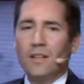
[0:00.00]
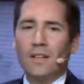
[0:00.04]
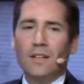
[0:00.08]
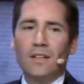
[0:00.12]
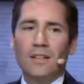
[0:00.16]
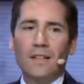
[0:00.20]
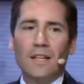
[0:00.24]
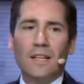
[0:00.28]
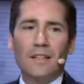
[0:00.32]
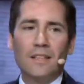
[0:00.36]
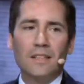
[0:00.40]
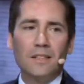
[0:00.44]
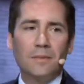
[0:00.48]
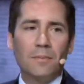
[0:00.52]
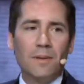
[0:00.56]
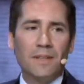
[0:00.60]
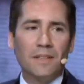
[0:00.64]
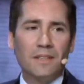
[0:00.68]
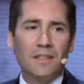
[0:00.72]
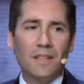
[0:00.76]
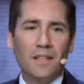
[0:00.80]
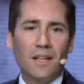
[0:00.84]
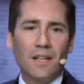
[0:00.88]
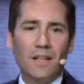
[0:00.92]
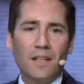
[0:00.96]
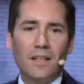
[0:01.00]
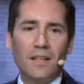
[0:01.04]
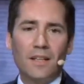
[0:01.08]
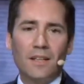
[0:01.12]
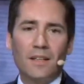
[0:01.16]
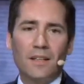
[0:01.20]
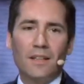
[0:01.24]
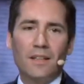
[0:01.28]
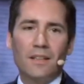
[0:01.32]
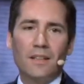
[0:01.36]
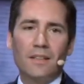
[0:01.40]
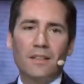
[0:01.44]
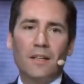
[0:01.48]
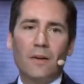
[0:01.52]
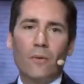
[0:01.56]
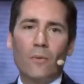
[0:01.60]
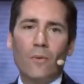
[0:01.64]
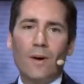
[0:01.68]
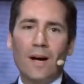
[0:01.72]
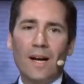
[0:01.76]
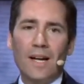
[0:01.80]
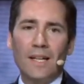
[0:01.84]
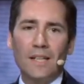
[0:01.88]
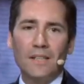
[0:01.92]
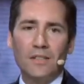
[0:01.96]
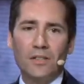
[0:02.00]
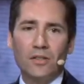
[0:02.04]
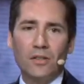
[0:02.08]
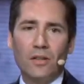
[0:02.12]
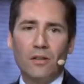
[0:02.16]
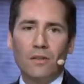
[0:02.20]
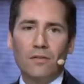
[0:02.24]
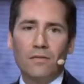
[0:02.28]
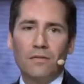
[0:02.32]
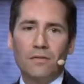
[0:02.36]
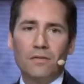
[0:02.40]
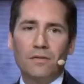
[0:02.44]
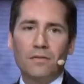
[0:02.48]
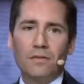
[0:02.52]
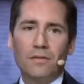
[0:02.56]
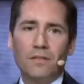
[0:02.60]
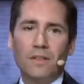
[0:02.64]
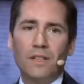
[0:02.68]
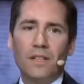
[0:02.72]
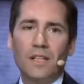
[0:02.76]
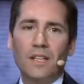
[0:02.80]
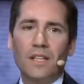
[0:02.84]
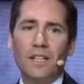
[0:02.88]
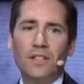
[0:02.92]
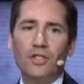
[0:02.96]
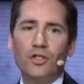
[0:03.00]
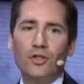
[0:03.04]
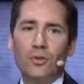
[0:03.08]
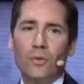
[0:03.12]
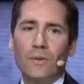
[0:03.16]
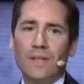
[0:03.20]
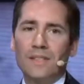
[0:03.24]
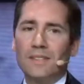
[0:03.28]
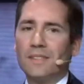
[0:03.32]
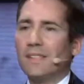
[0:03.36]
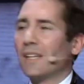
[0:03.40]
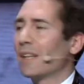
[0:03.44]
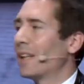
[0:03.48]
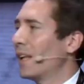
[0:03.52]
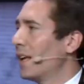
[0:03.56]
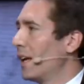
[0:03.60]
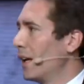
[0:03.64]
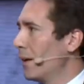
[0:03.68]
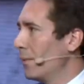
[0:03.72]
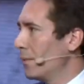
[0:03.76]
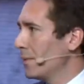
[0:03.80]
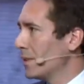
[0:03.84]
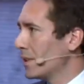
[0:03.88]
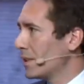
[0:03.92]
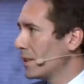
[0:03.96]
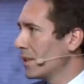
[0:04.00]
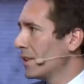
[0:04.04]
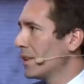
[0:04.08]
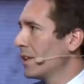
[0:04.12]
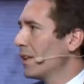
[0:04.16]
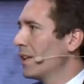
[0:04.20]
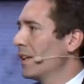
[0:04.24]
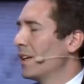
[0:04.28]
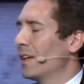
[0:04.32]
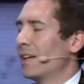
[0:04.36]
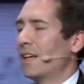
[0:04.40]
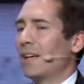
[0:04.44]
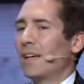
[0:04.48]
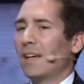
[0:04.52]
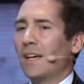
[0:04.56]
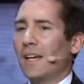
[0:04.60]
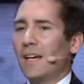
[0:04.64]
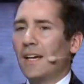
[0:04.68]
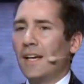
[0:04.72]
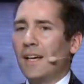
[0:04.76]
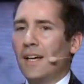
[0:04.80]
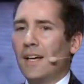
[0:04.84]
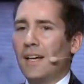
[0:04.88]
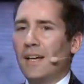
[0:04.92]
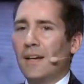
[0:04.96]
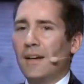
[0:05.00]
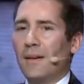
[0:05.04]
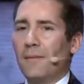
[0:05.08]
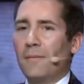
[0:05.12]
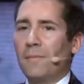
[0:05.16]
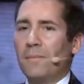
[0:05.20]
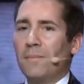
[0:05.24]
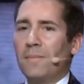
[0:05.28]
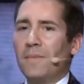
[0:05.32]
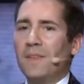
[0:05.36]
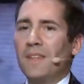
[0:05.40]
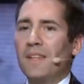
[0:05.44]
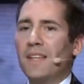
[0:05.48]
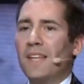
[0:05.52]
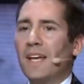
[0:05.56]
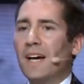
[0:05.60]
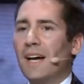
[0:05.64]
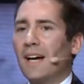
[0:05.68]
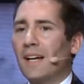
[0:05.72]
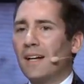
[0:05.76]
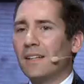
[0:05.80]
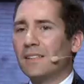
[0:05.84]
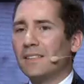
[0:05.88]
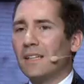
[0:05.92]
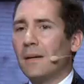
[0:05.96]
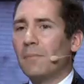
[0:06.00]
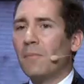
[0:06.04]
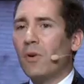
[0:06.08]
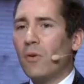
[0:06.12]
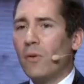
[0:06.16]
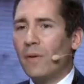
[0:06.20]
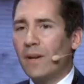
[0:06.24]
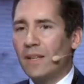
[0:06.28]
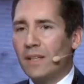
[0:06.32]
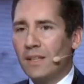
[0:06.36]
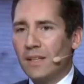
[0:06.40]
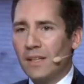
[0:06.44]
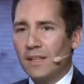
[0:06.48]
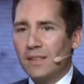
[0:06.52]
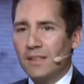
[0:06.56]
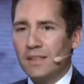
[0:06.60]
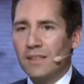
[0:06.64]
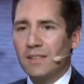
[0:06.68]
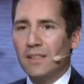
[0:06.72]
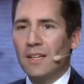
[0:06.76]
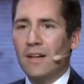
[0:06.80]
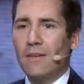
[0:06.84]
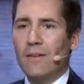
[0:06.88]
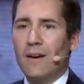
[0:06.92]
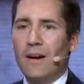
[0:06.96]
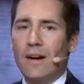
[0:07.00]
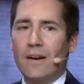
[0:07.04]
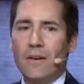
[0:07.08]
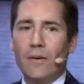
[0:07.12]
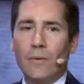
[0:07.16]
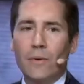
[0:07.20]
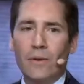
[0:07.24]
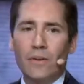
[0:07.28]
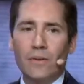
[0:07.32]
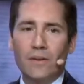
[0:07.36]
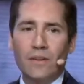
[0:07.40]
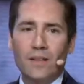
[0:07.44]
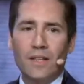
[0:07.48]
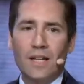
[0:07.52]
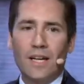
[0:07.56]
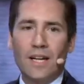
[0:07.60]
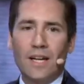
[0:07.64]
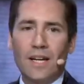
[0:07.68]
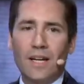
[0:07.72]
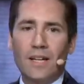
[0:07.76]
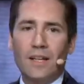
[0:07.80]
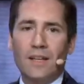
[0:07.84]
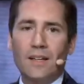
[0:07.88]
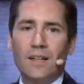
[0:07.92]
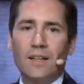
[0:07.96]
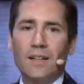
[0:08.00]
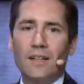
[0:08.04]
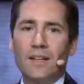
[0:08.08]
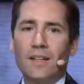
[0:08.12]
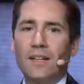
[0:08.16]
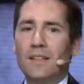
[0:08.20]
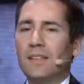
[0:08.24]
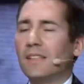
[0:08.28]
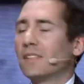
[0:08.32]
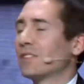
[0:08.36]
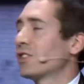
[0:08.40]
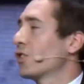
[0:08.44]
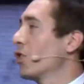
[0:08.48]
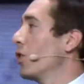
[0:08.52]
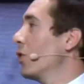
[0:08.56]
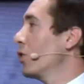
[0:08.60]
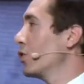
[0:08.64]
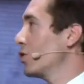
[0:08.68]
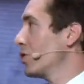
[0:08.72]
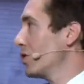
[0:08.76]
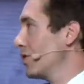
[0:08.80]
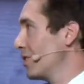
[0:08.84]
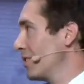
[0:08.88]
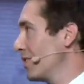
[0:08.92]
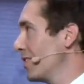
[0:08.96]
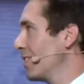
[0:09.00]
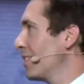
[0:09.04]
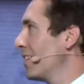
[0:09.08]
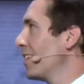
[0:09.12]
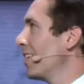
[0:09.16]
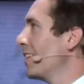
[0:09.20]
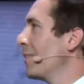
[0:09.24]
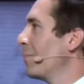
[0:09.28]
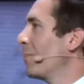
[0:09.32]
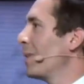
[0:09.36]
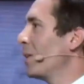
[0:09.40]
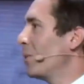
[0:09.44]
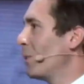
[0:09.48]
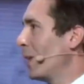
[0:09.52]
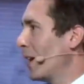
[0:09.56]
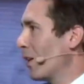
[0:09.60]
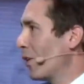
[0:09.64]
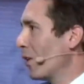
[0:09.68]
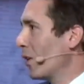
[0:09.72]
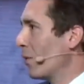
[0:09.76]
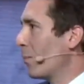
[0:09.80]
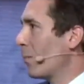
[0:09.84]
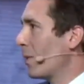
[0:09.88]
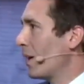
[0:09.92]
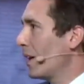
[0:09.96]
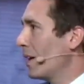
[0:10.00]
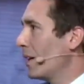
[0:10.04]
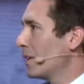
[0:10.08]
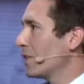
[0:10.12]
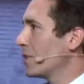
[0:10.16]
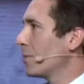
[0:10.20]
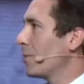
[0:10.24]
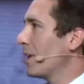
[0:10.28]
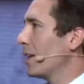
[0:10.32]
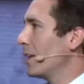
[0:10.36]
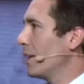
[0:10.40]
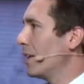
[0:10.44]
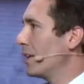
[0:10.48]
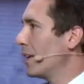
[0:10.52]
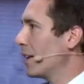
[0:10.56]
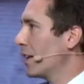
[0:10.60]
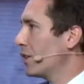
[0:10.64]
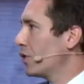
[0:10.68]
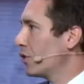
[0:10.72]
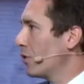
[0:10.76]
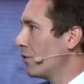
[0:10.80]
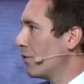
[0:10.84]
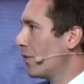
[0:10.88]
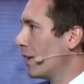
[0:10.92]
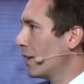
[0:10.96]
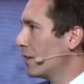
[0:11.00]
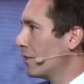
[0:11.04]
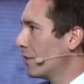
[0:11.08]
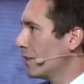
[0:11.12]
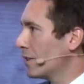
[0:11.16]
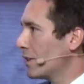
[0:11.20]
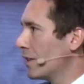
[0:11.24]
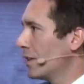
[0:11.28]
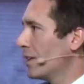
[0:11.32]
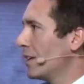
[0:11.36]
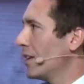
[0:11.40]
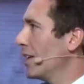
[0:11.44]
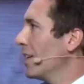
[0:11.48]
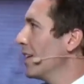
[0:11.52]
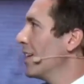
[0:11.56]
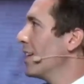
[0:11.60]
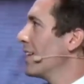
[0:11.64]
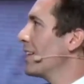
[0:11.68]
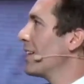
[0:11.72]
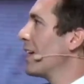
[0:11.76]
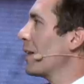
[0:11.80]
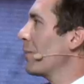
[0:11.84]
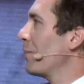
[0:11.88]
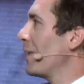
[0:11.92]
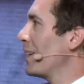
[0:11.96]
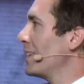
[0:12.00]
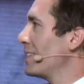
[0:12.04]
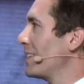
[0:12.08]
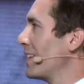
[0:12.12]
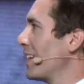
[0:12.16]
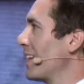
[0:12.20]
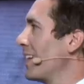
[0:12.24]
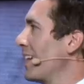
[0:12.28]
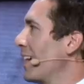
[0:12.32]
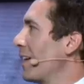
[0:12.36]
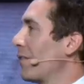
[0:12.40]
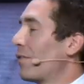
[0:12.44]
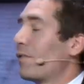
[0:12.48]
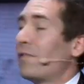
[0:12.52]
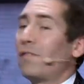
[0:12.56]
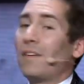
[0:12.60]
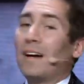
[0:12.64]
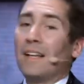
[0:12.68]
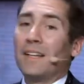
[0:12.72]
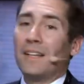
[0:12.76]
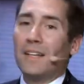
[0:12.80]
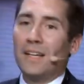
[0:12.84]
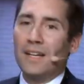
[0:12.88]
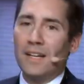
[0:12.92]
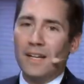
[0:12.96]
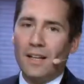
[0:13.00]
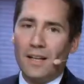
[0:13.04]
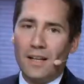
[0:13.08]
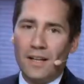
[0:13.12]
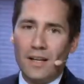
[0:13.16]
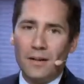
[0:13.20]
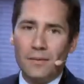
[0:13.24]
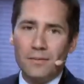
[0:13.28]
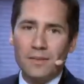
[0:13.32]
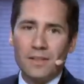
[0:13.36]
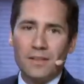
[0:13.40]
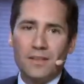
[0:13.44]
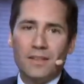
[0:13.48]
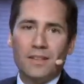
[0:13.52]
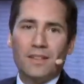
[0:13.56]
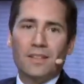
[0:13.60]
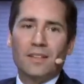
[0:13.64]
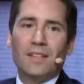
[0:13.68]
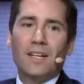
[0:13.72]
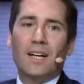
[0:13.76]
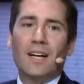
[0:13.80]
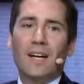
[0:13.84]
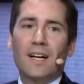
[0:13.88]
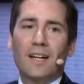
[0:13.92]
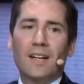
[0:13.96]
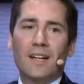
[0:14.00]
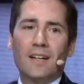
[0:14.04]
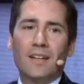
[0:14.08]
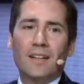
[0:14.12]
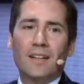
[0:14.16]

That is basically the rise of insurance claims that some critics are arguing that it is caused between other players by litigation funders that basically are funding claims that